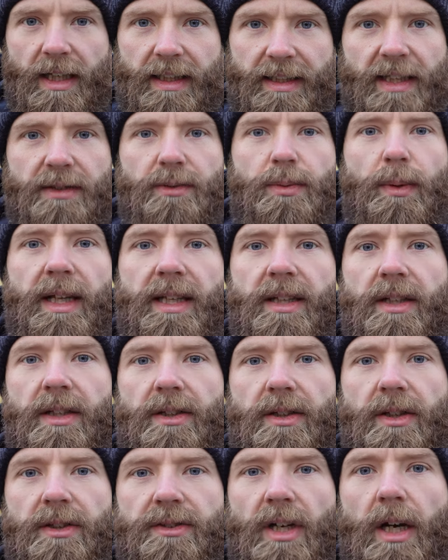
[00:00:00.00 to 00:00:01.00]
that's where the,
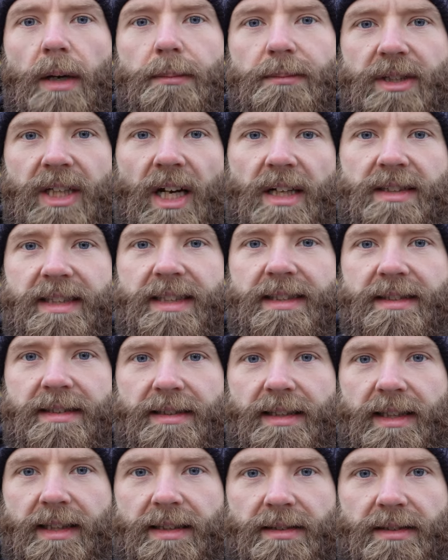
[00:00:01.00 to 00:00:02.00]
the term gut
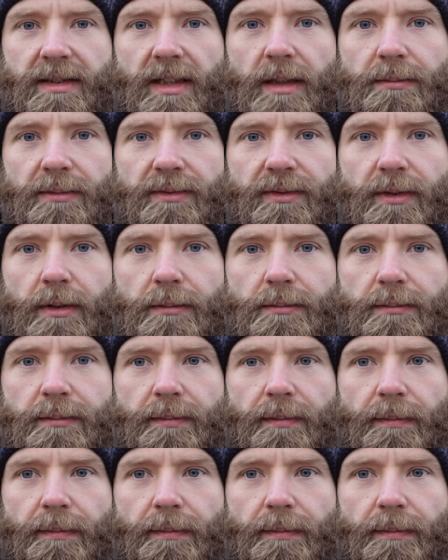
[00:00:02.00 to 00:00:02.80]
instincts come from.